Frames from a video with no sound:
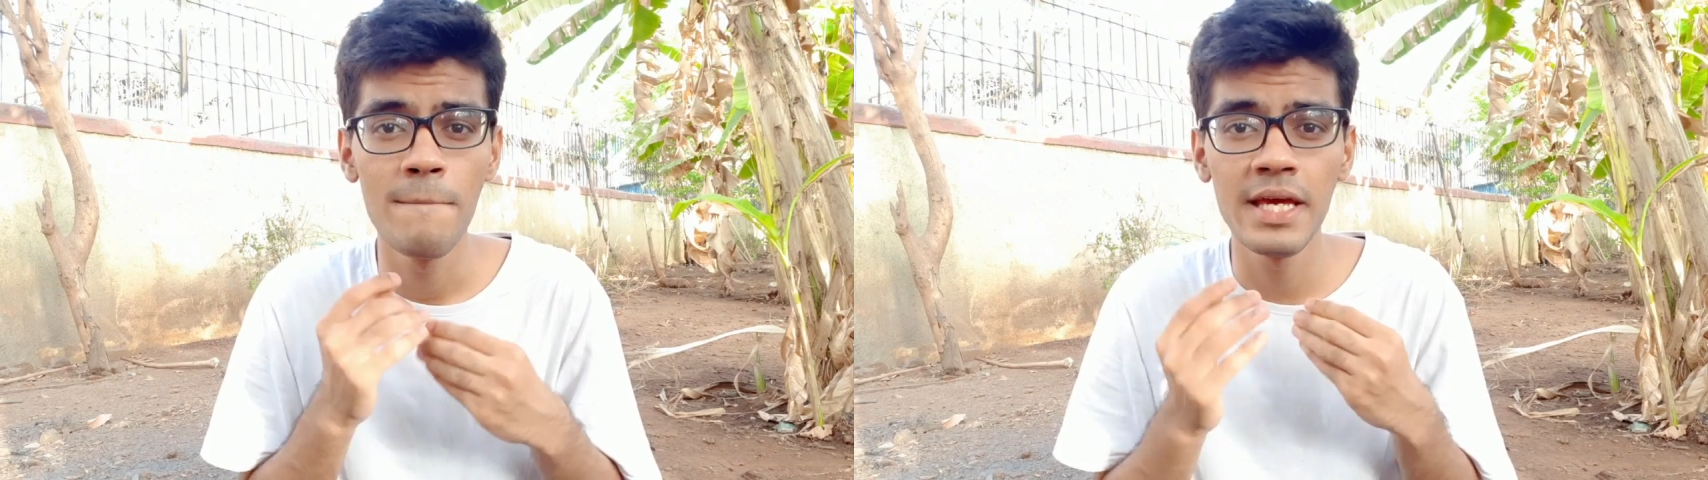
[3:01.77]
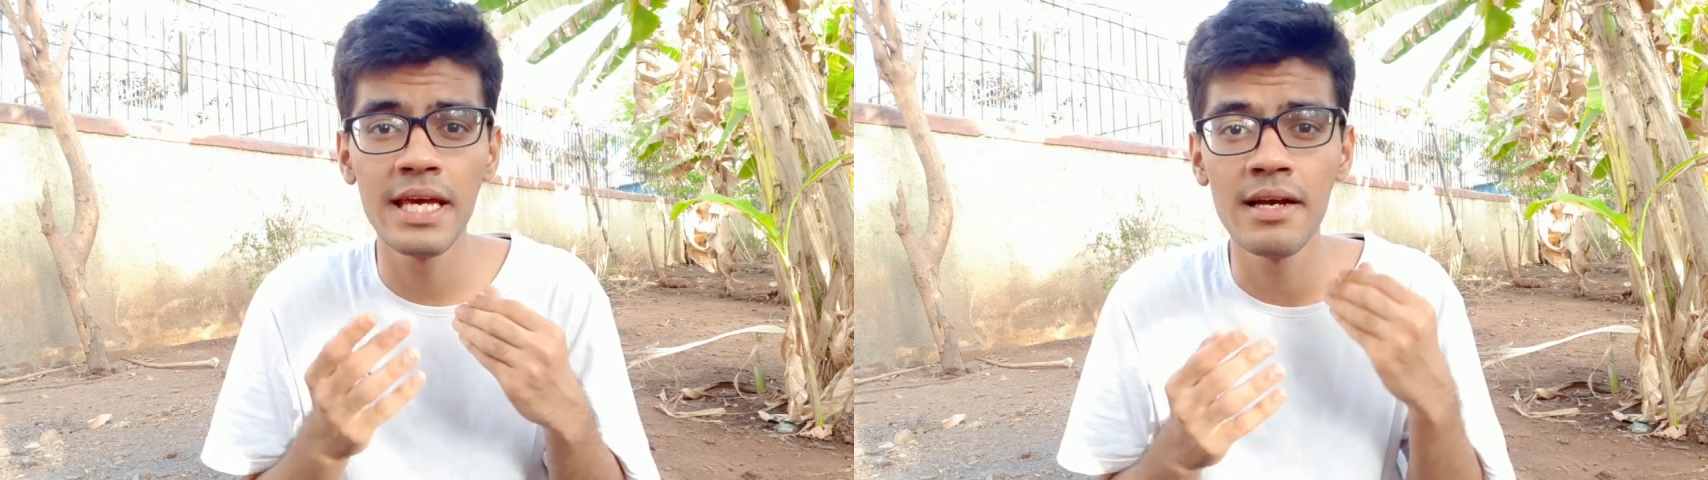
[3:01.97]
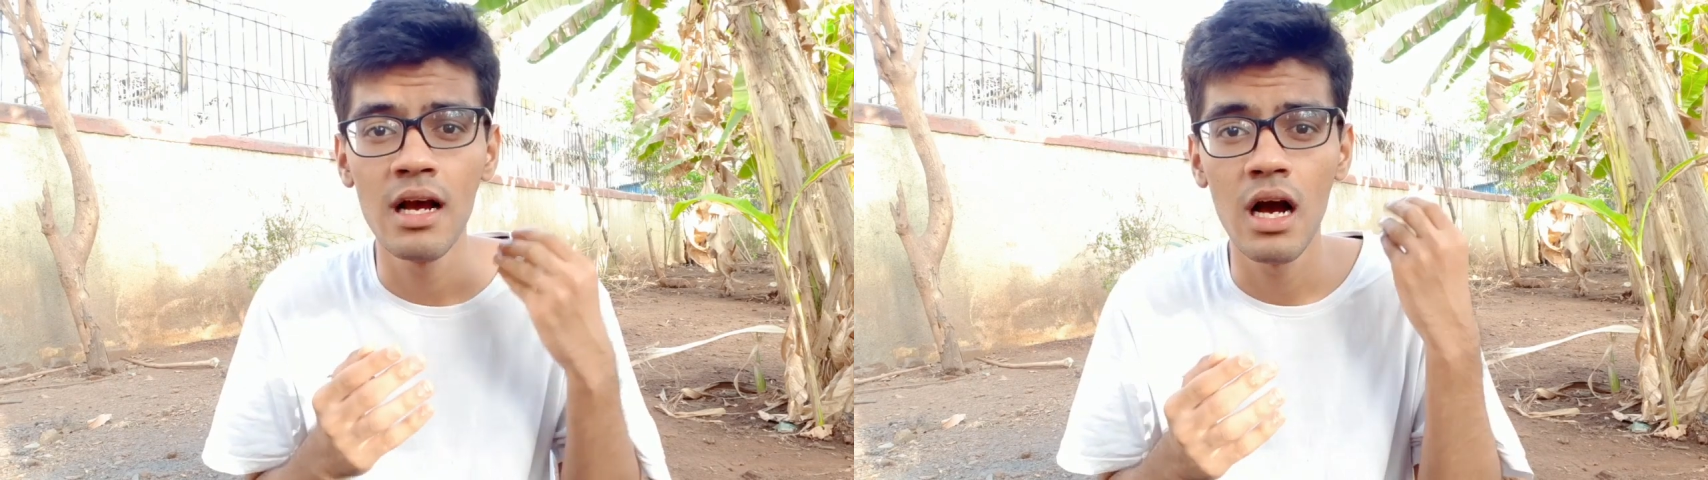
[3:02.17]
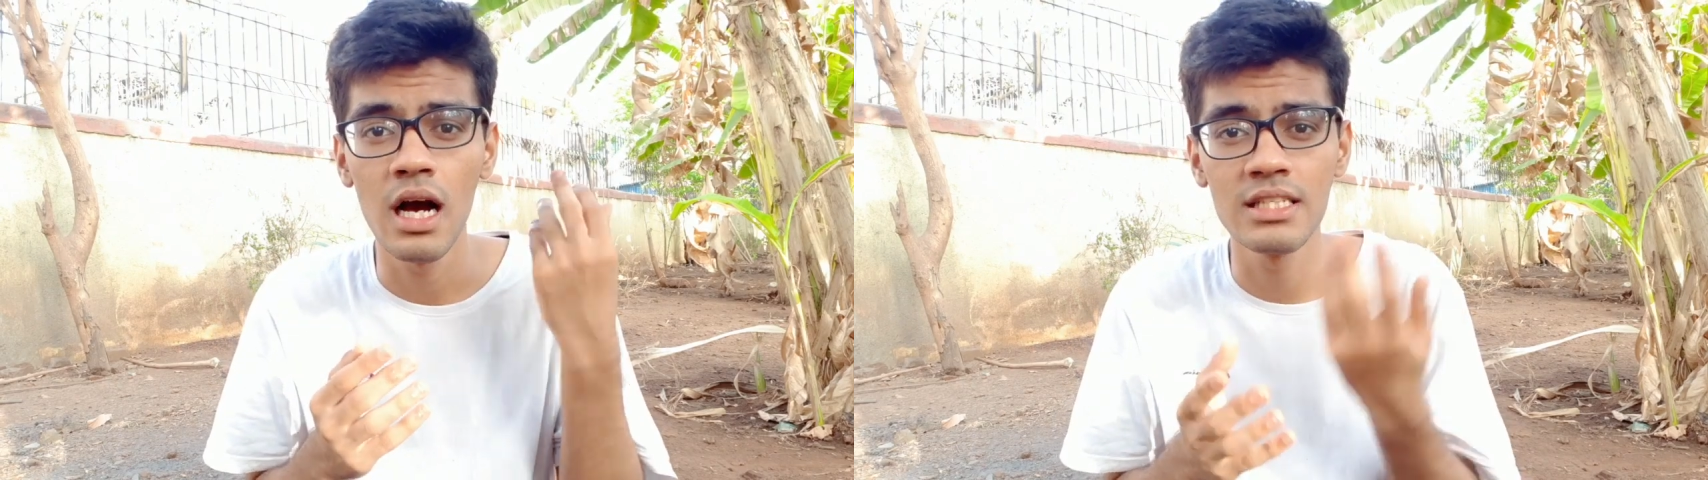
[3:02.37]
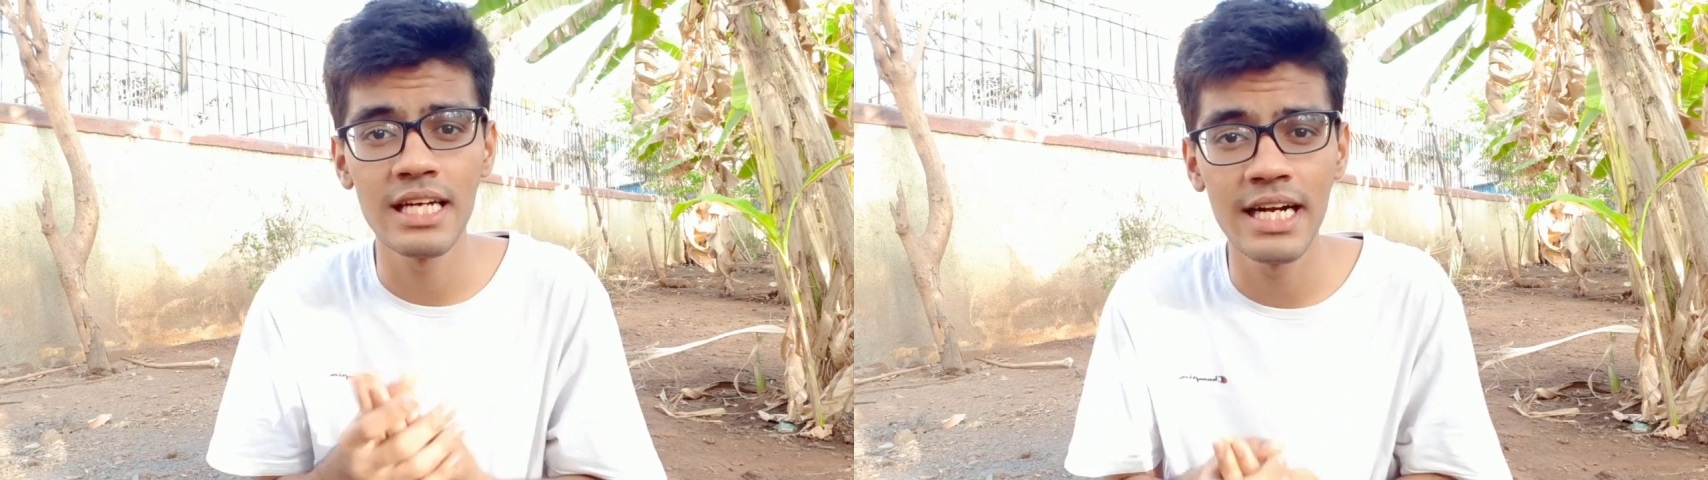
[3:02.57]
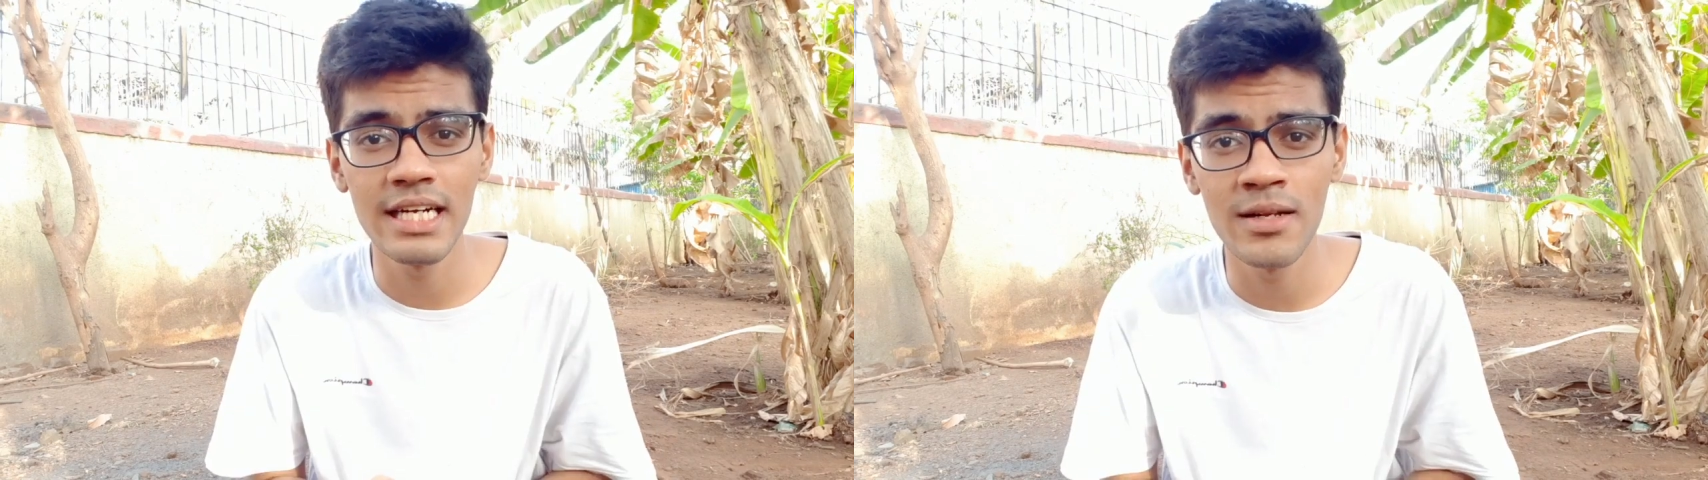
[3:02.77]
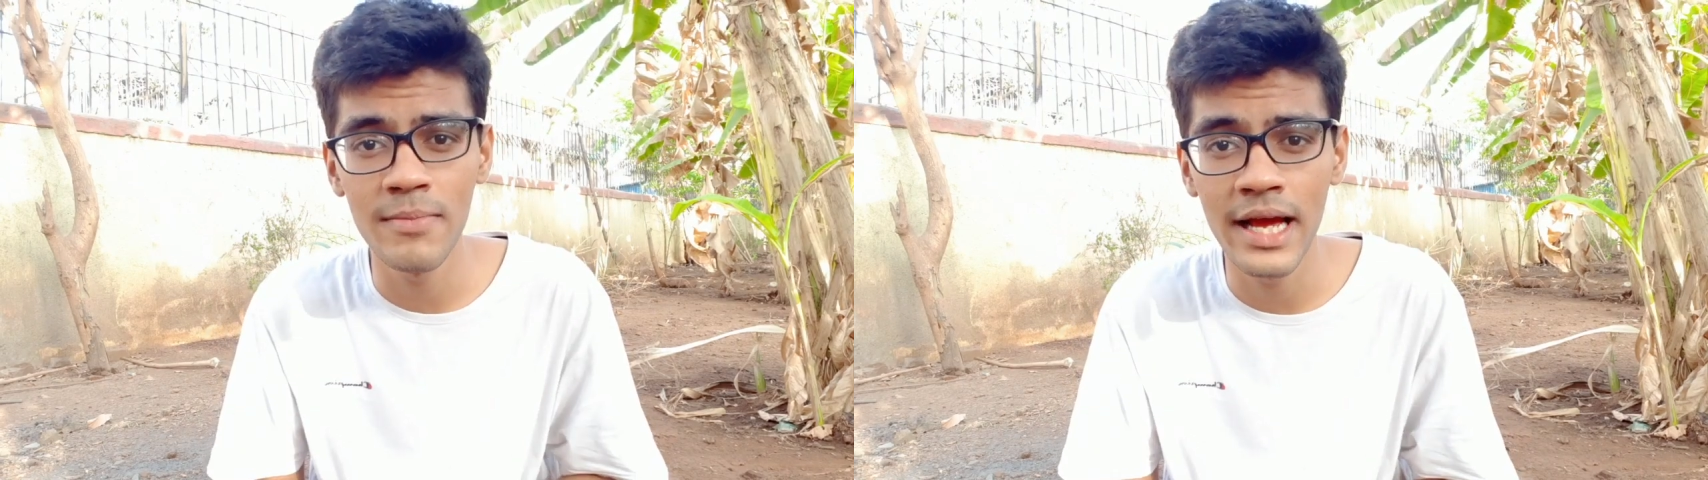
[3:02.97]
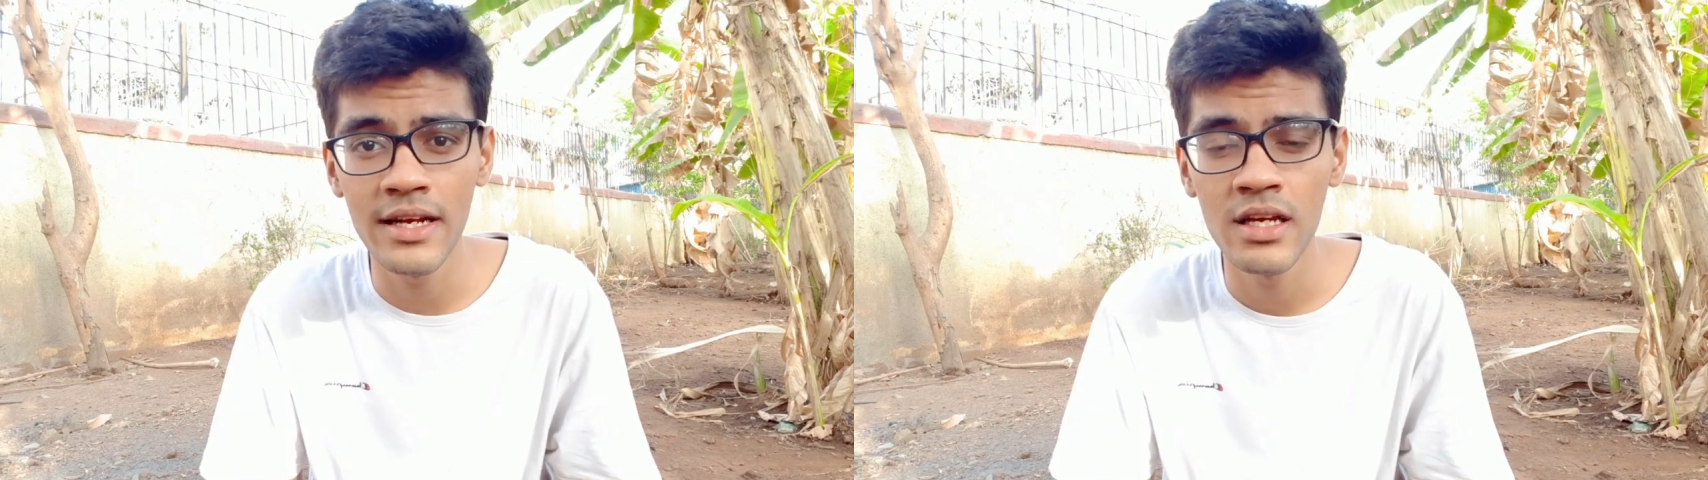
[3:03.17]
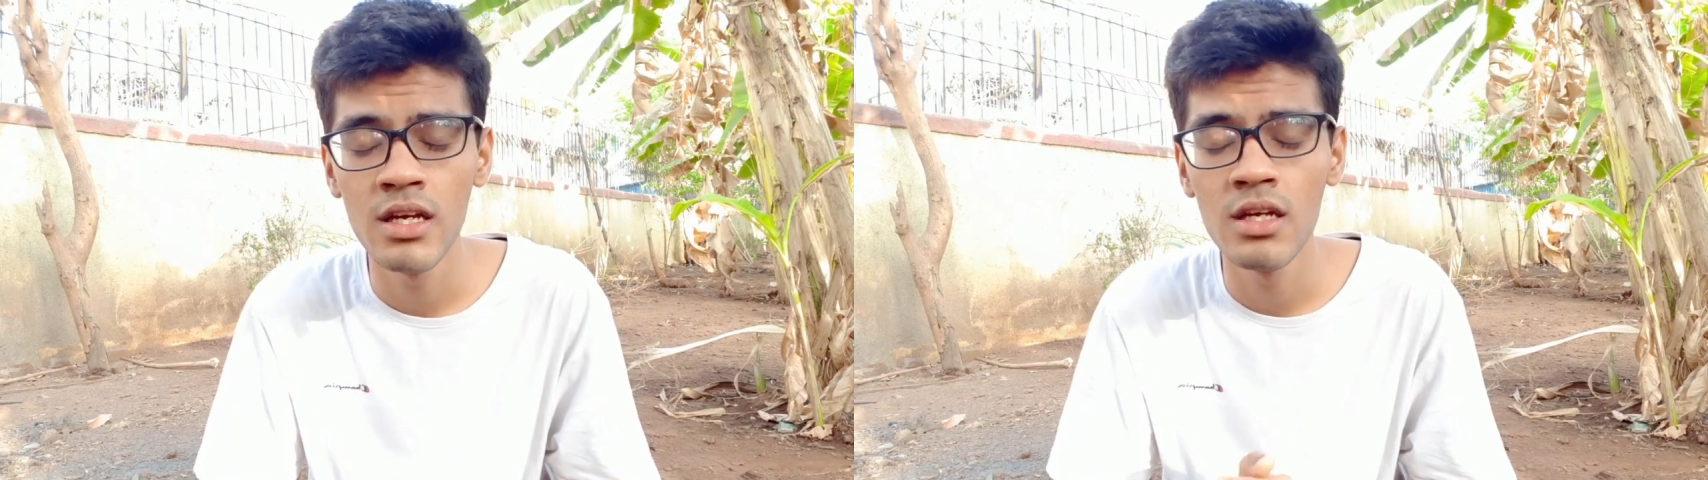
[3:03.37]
being a gentleman,